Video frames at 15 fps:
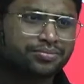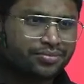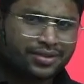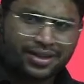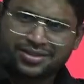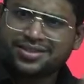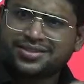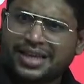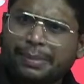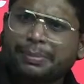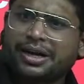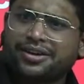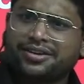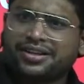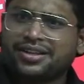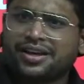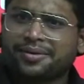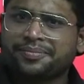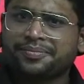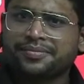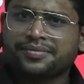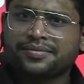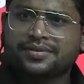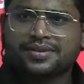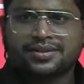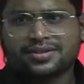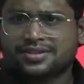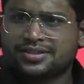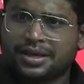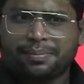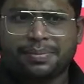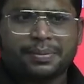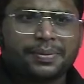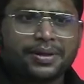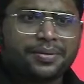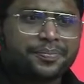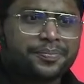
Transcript: It's the same country now. Same people.